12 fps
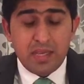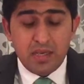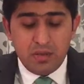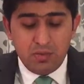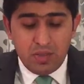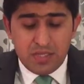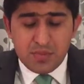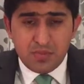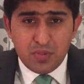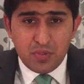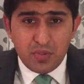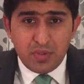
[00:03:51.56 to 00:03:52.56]
as
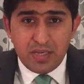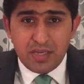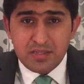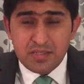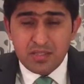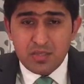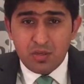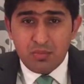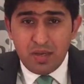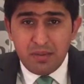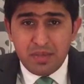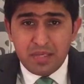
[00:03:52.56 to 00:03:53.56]
we know, under the
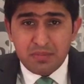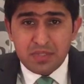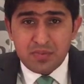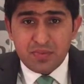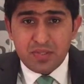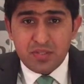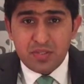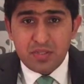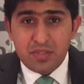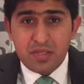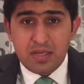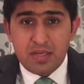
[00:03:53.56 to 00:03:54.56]
Obama
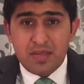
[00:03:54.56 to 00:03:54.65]
administration,